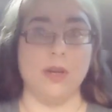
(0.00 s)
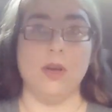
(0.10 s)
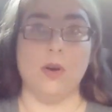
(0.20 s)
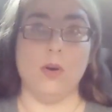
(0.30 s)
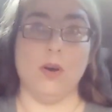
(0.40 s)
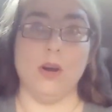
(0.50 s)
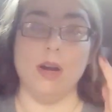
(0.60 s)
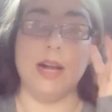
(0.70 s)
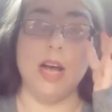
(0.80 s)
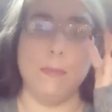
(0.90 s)
or a
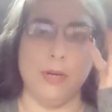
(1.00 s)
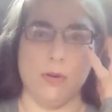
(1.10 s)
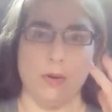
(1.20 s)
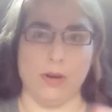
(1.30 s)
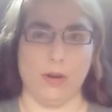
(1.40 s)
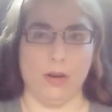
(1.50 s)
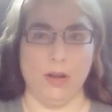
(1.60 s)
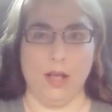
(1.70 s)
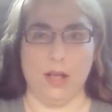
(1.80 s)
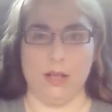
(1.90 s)
cup and a quarter
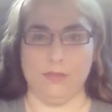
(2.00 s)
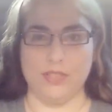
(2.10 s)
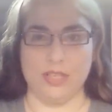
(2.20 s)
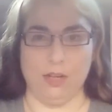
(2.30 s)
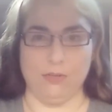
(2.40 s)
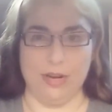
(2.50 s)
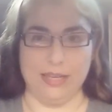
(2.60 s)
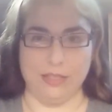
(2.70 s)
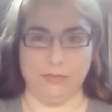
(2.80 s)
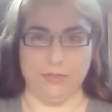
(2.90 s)
of
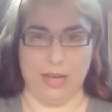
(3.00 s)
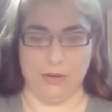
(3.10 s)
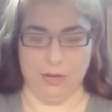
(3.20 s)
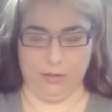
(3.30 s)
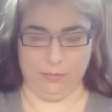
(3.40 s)
self-rising flour.